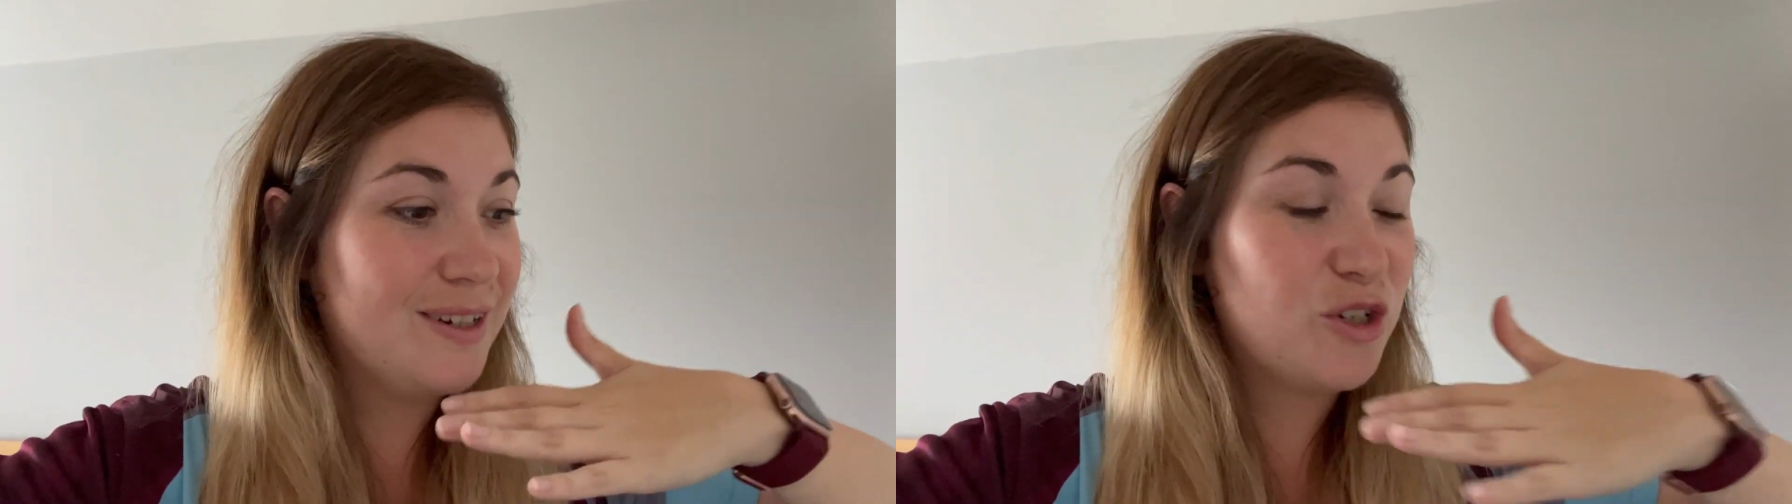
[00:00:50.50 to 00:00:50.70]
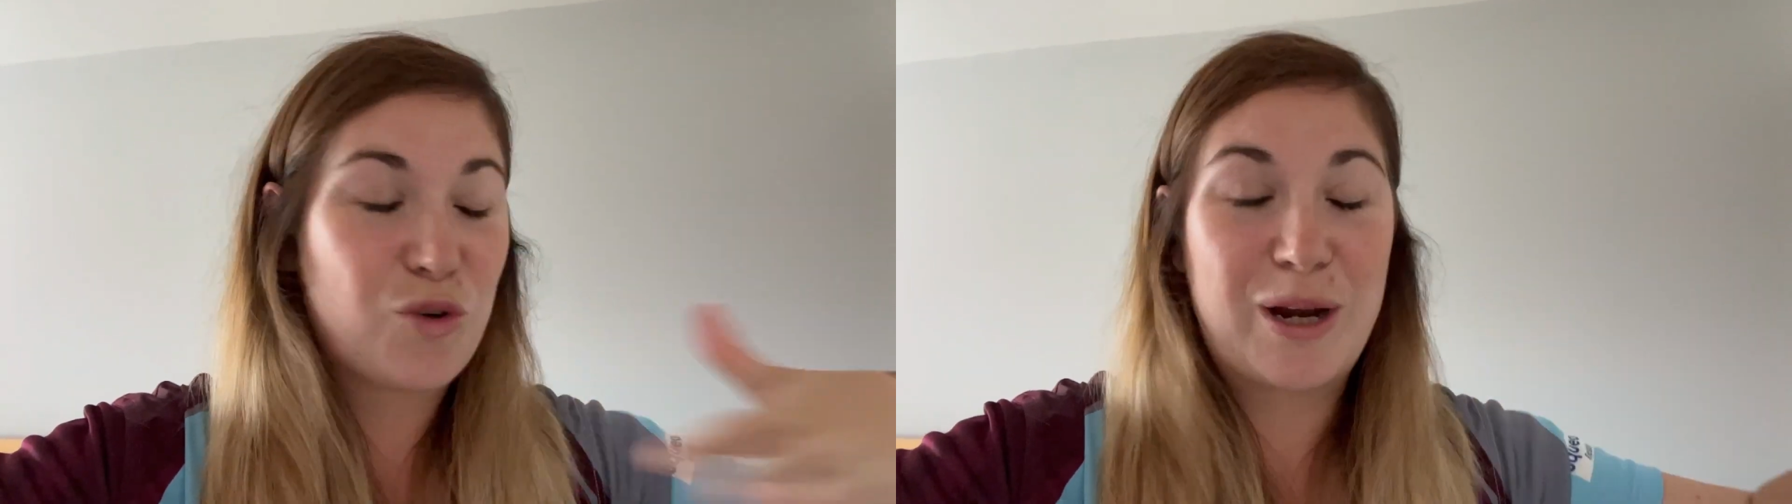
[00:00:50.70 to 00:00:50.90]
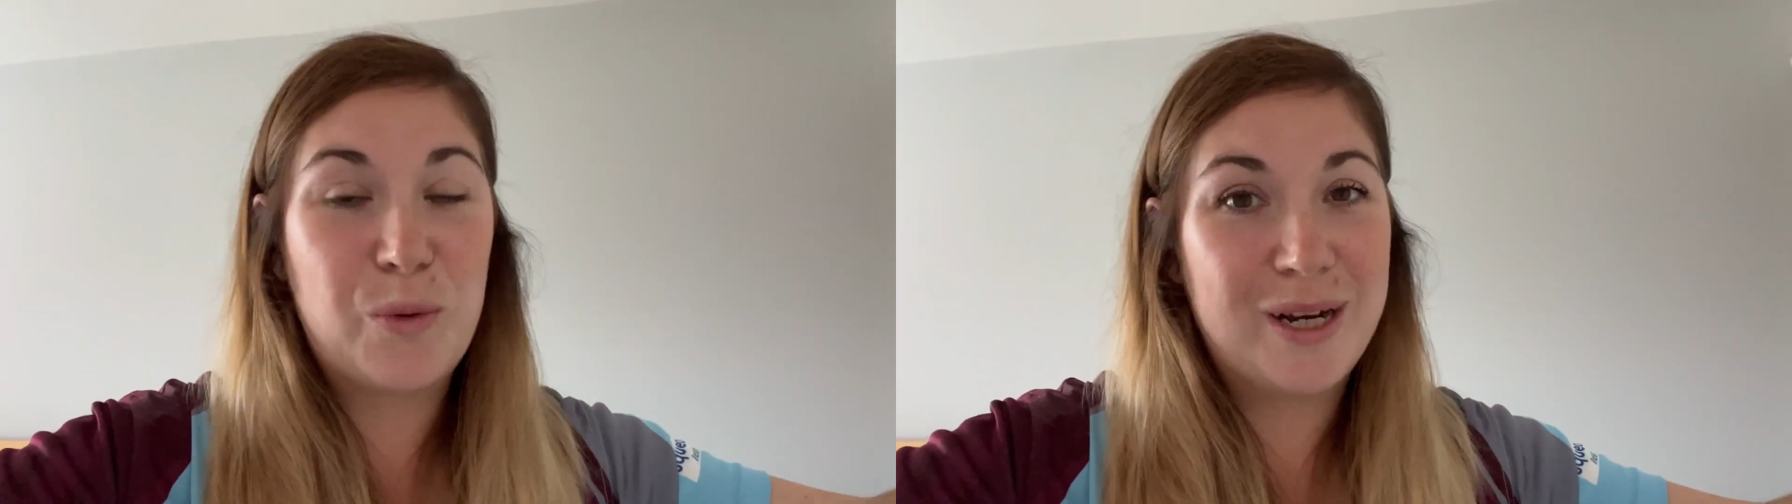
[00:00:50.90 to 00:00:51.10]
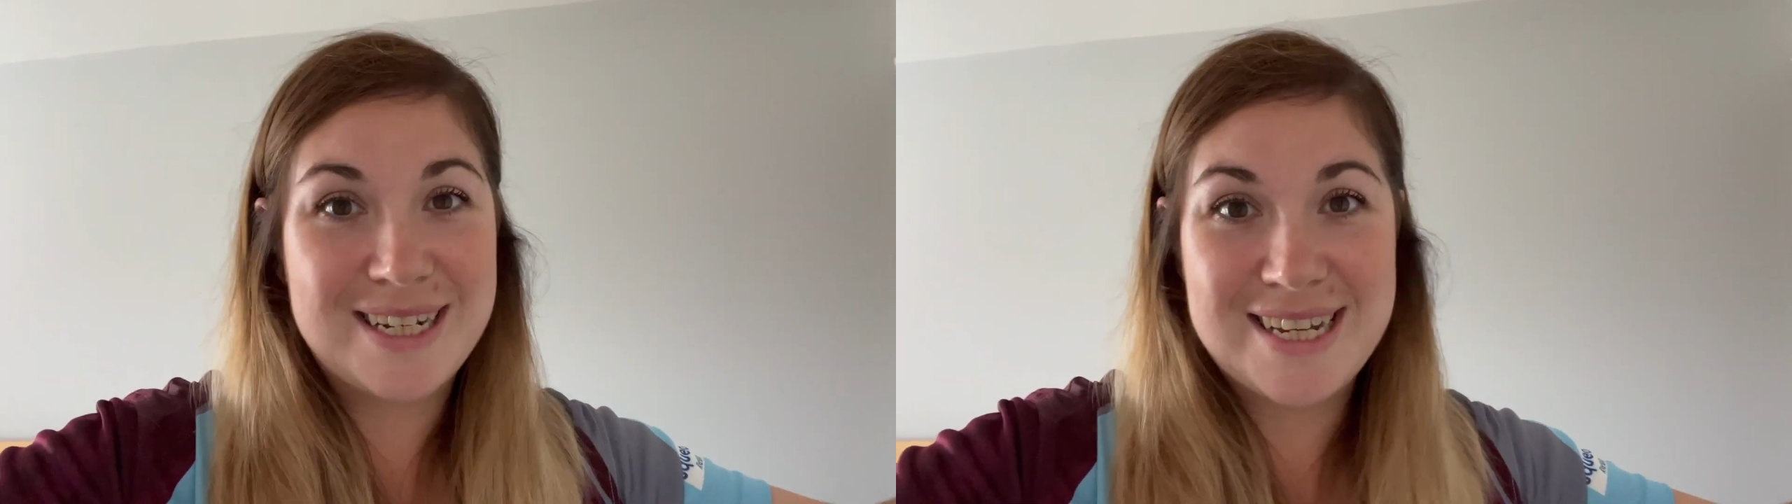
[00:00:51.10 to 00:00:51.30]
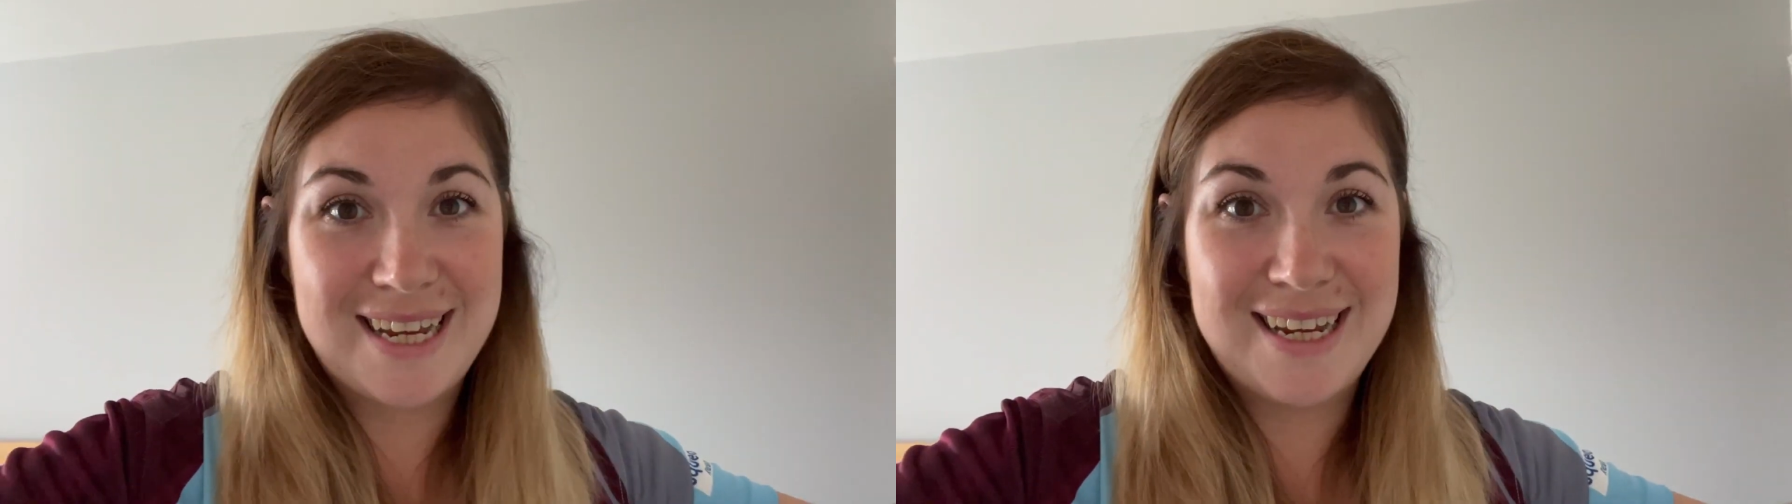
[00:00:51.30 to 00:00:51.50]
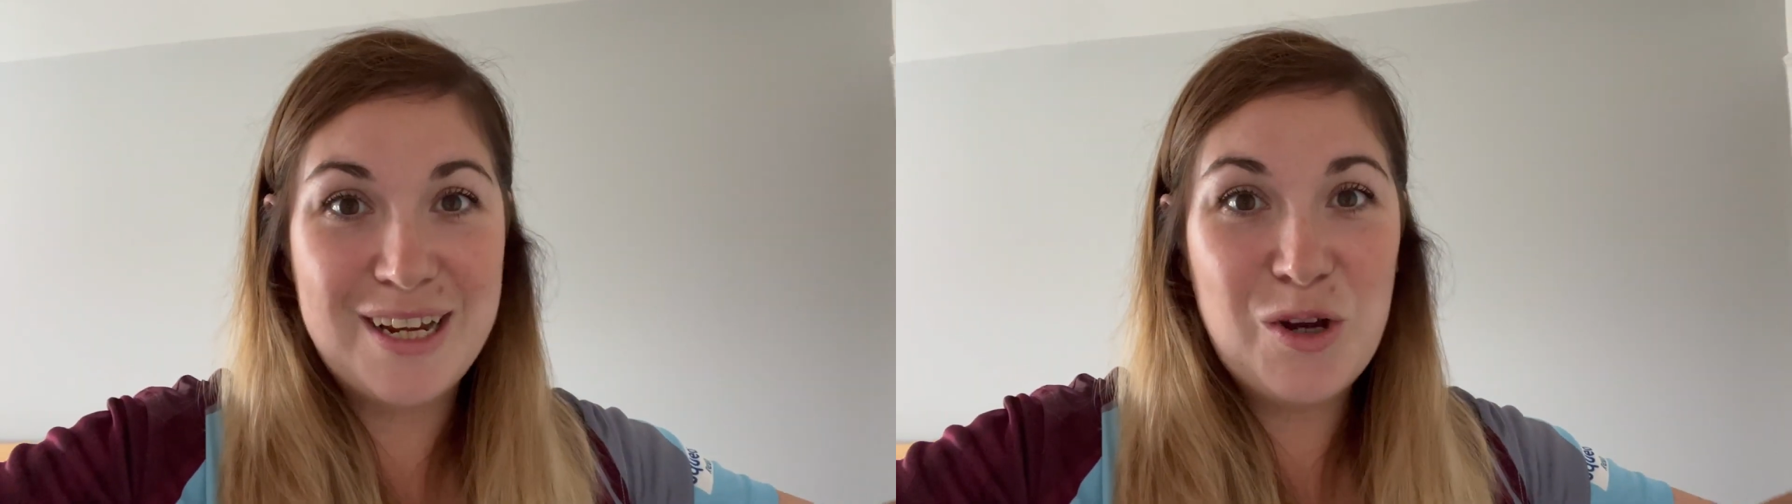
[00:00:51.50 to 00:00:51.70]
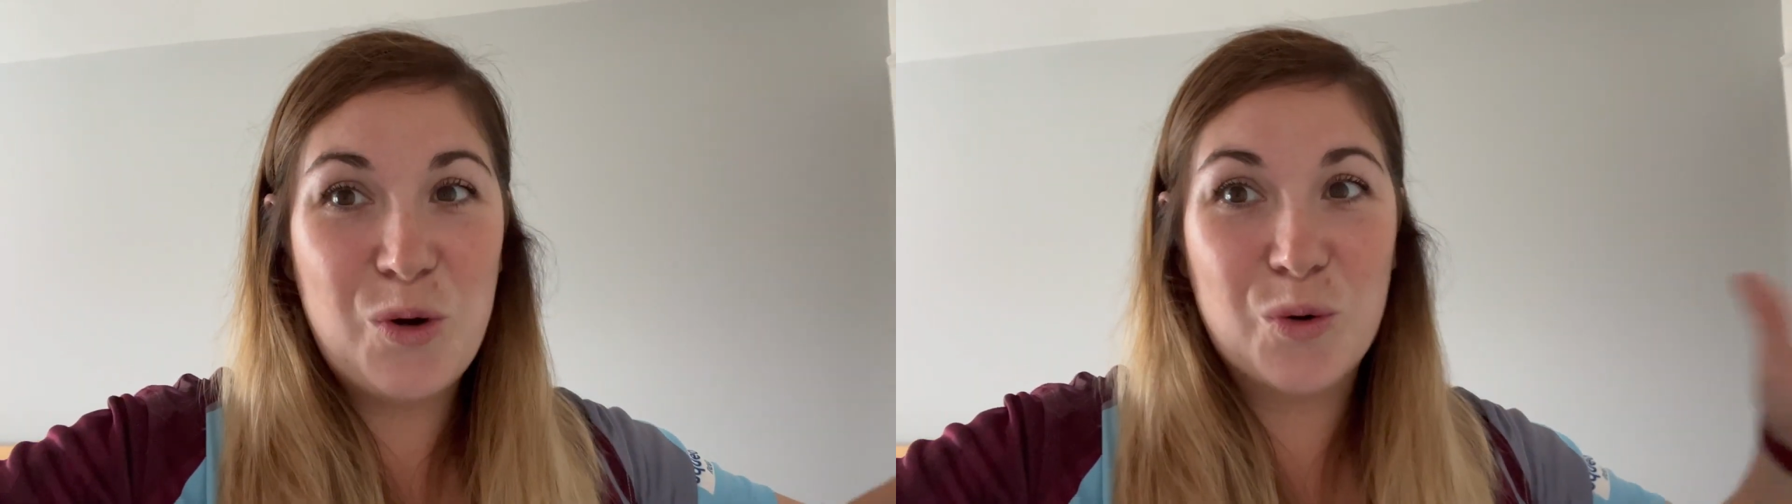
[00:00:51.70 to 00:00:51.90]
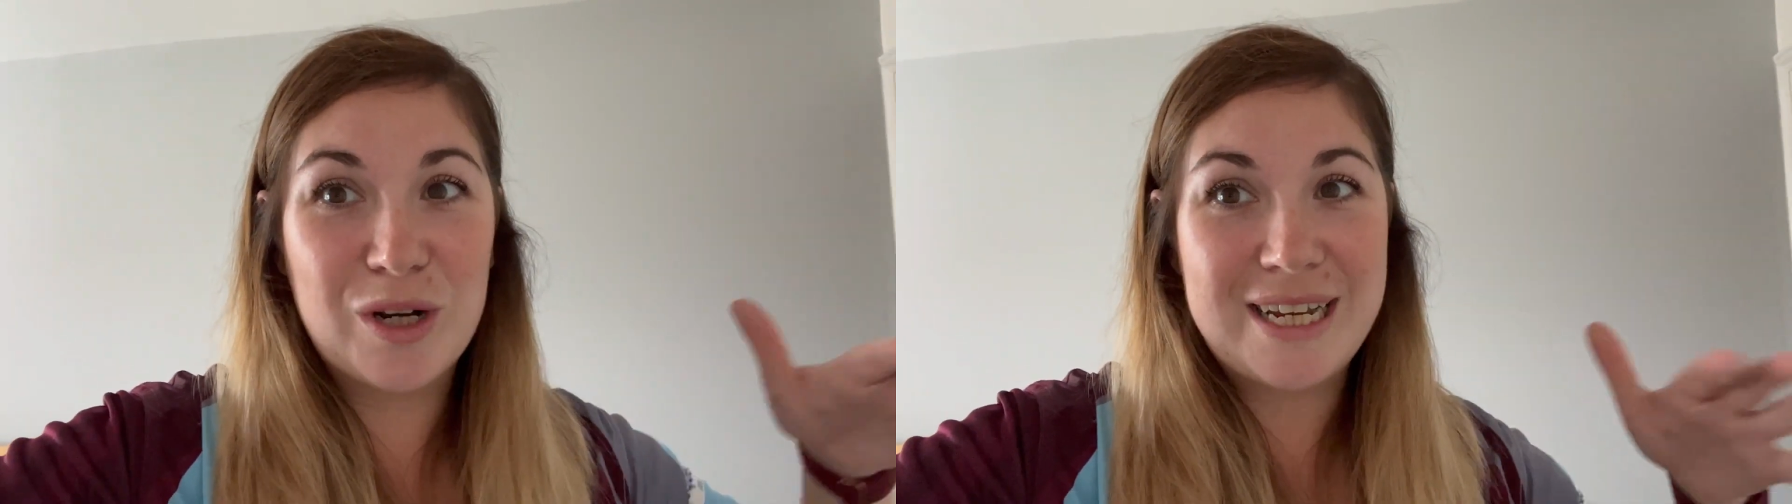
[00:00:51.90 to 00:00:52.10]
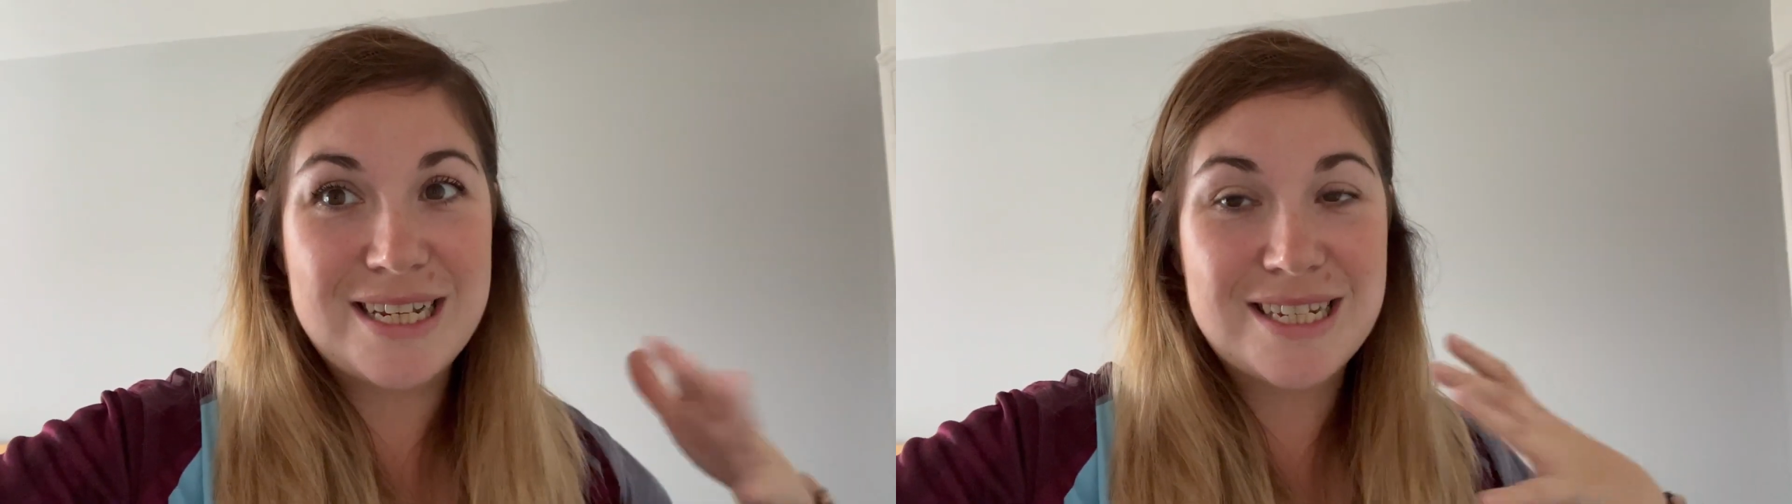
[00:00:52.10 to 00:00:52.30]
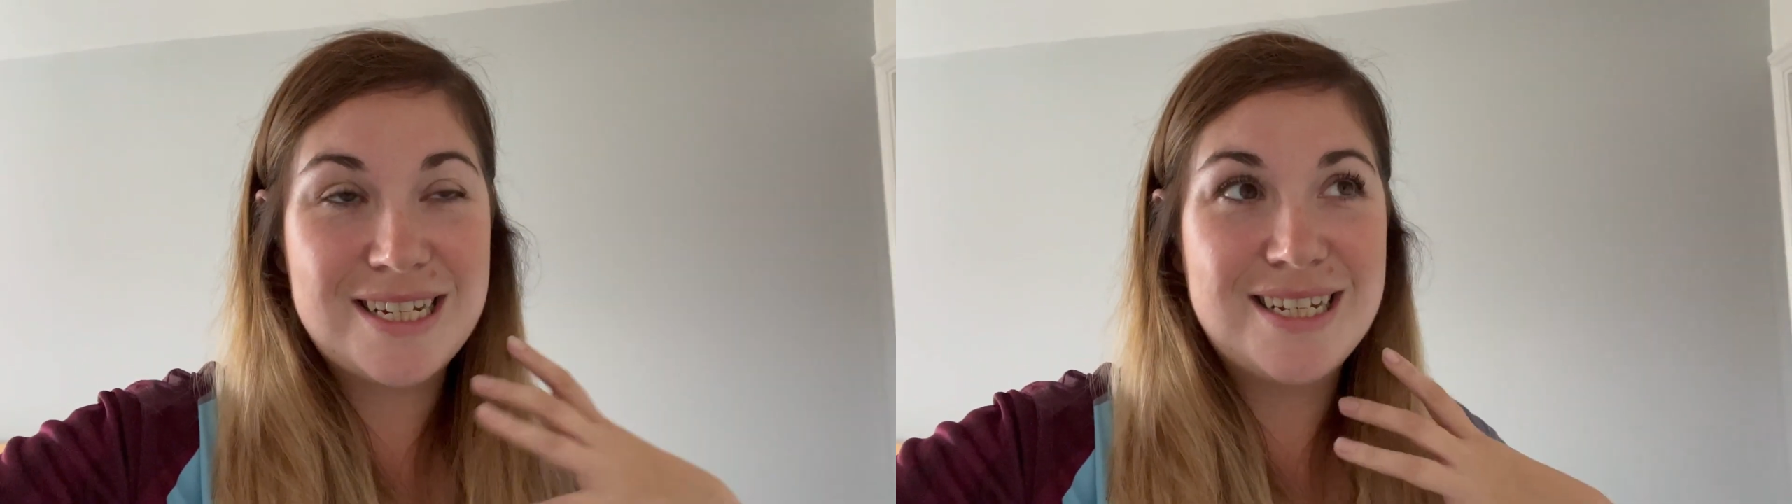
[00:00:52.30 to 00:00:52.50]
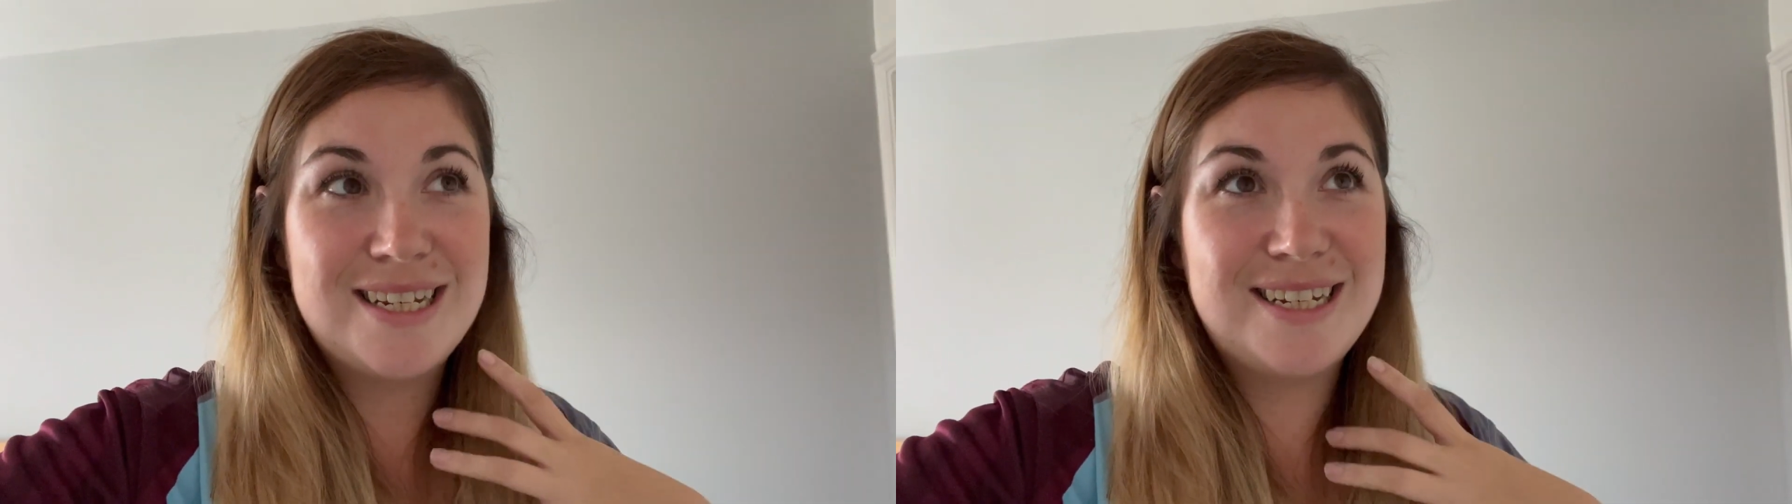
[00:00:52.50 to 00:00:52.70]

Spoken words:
tranquility, or at least